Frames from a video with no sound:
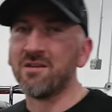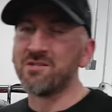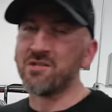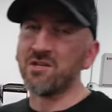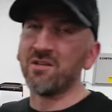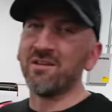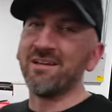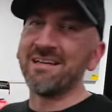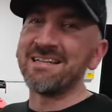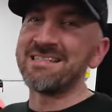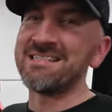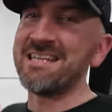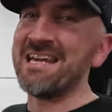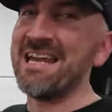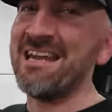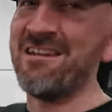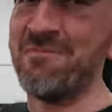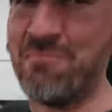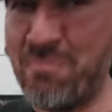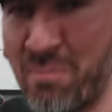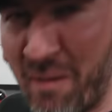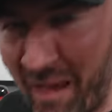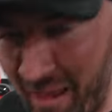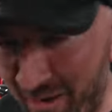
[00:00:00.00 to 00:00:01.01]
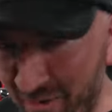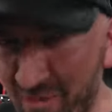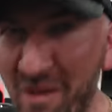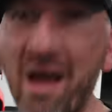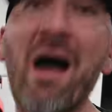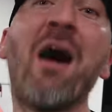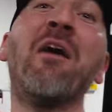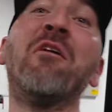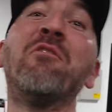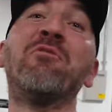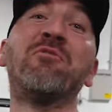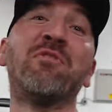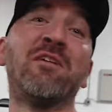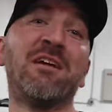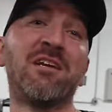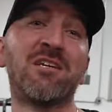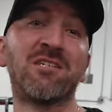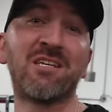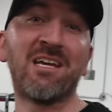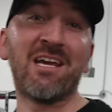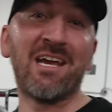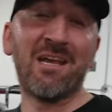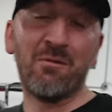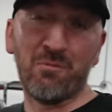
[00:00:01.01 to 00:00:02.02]
So you're like, Dave, but I don't know how to
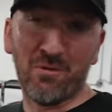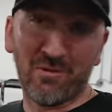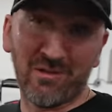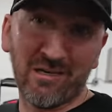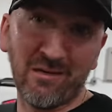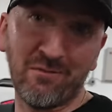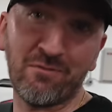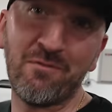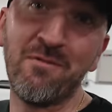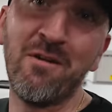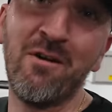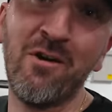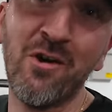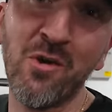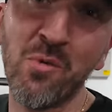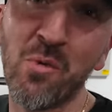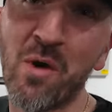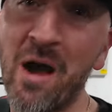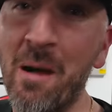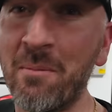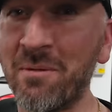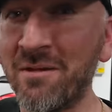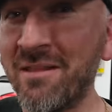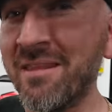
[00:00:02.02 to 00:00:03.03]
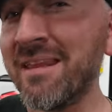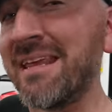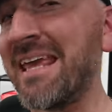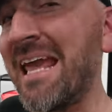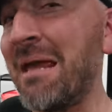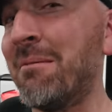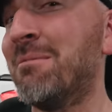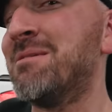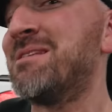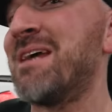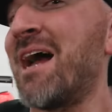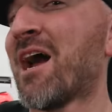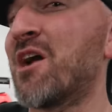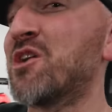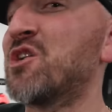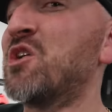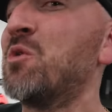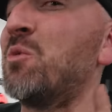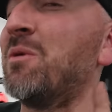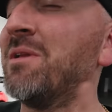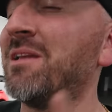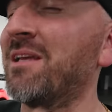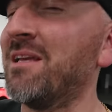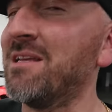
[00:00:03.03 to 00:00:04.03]
fish. In real life, neither do I. But in the game, it's actually
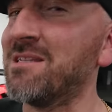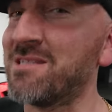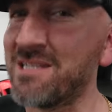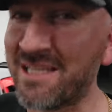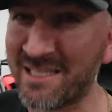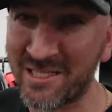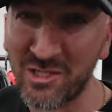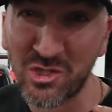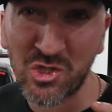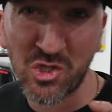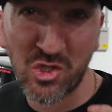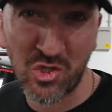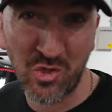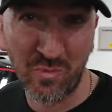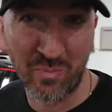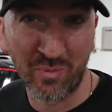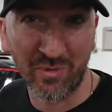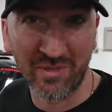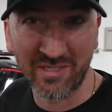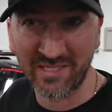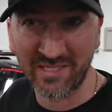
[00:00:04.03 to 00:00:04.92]
really easy and it's super